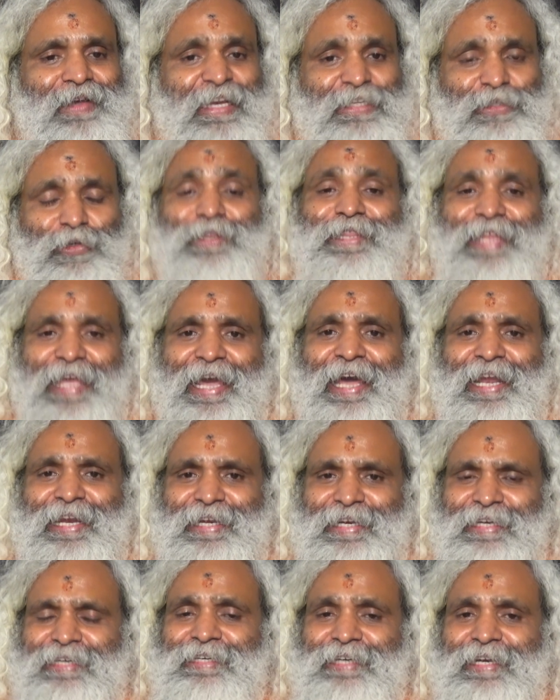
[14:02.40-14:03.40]
So they are
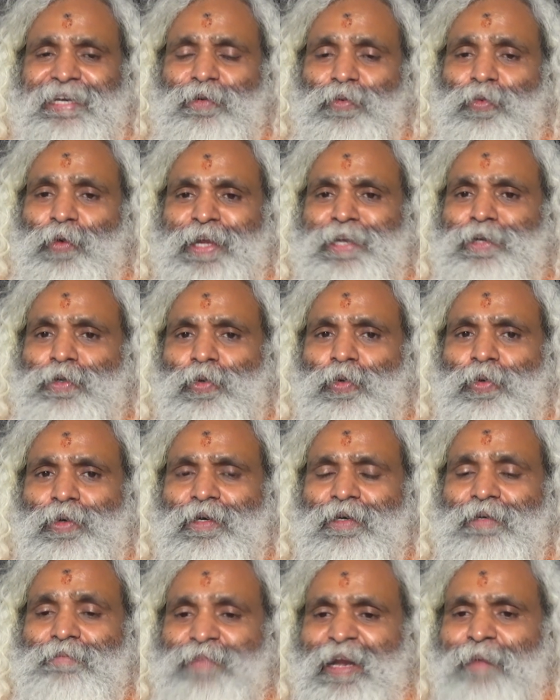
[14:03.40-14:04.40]
indeed going to
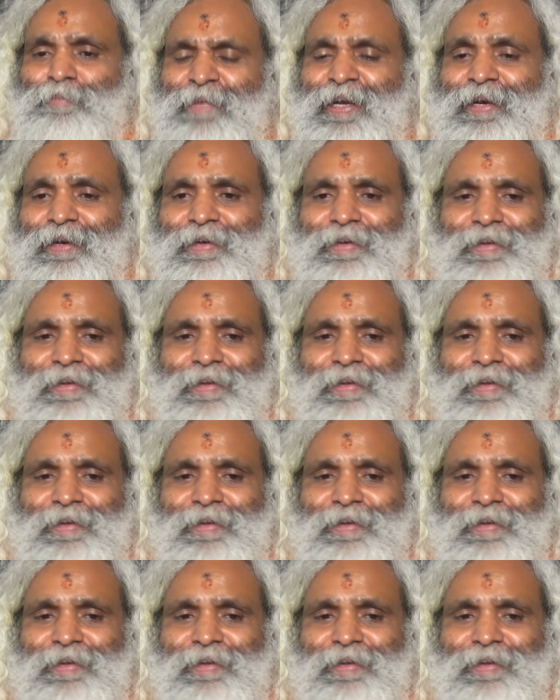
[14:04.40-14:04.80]
Brahman.